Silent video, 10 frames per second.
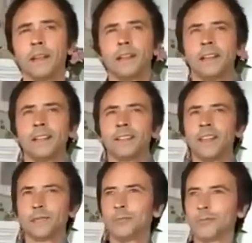And
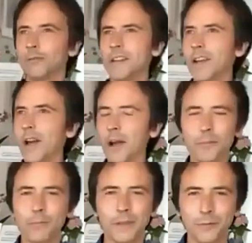that would really
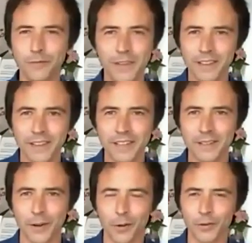help me to feel this
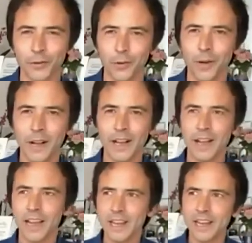also
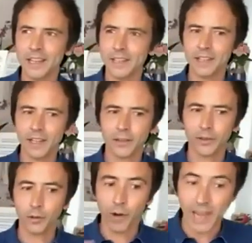in
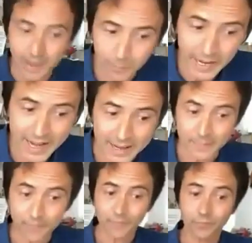the way I play.
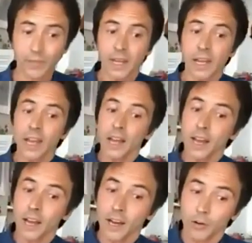
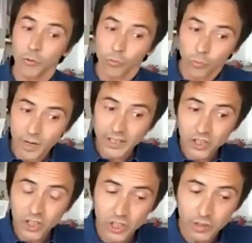
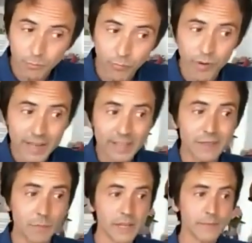Which brings
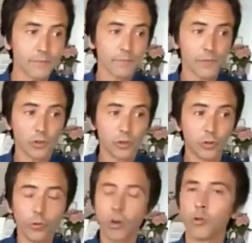me
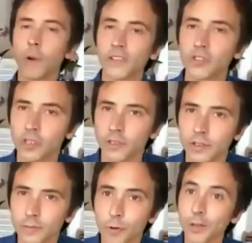to a
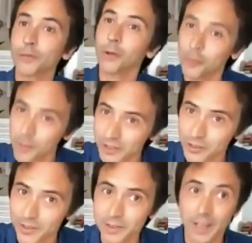question, one of your
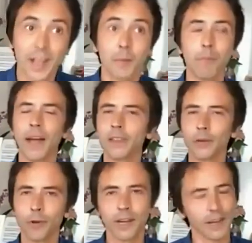questions. By
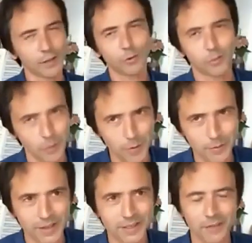the way, I know I repeat
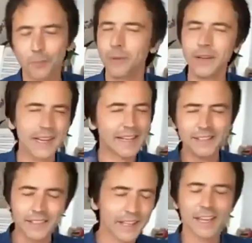myself,
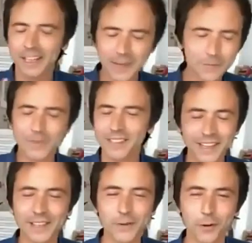please keep
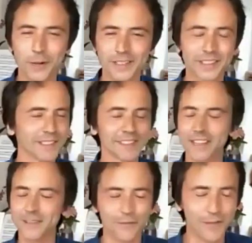sending your questions.
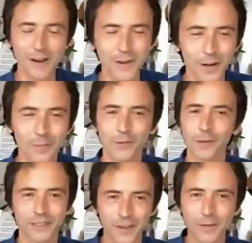It's very helpful,
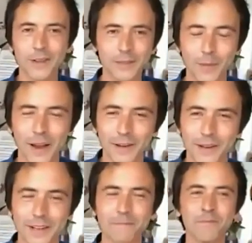it's very
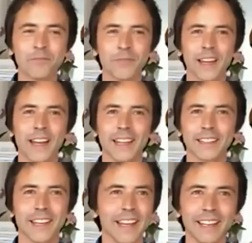inspiring, and